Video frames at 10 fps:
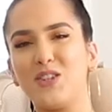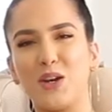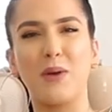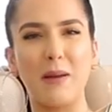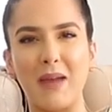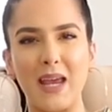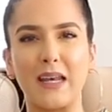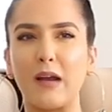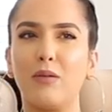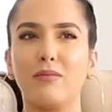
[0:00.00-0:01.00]
do you know what I
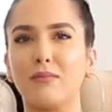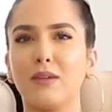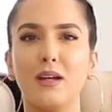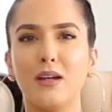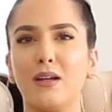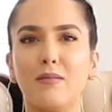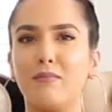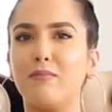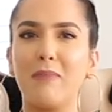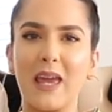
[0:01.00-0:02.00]
mean? On
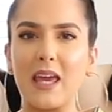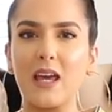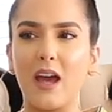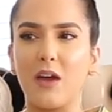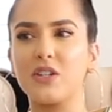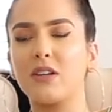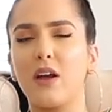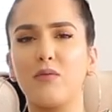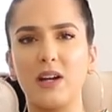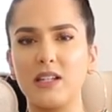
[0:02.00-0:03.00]
me, I just
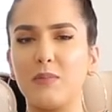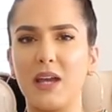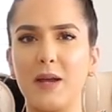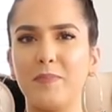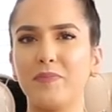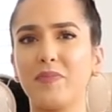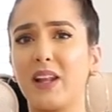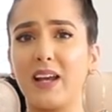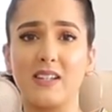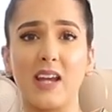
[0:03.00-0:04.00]
kind of want it to be
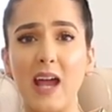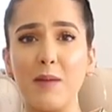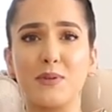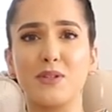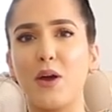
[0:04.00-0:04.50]
like tips.